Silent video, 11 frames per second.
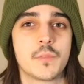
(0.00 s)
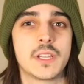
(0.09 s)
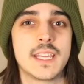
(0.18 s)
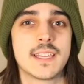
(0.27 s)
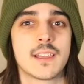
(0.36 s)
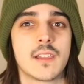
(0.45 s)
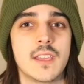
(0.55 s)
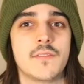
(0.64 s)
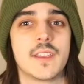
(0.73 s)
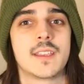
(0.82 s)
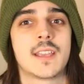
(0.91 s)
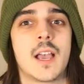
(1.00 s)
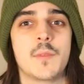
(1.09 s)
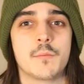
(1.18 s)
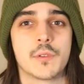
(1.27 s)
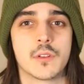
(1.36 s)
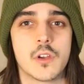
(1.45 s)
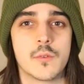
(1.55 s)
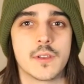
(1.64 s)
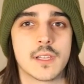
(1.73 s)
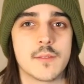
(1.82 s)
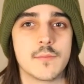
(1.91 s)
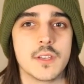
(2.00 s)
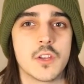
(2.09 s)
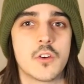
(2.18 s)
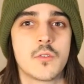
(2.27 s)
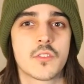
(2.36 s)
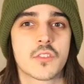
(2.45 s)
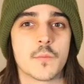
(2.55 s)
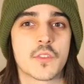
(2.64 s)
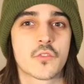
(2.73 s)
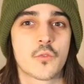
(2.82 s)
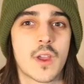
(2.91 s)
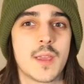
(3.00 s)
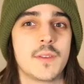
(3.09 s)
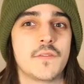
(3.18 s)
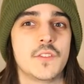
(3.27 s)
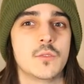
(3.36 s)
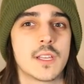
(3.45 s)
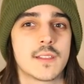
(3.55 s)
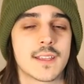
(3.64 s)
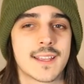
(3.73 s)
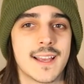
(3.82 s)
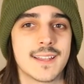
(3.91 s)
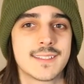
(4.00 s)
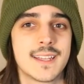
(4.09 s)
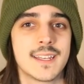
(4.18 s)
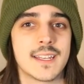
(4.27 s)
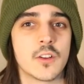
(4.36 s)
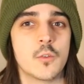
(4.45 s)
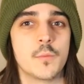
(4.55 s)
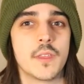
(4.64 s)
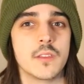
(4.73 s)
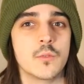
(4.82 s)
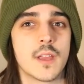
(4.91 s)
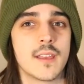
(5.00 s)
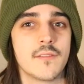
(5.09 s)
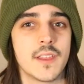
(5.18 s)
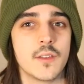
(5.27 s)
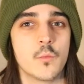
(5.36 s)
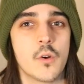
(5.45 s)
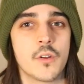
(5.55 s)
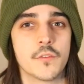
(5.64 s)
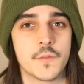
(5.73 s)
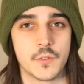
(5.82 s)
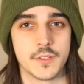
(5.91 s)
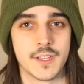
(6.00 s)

Please leave a comment below and let me know. Subscribe if you like the content, and I hope that you have a wonderful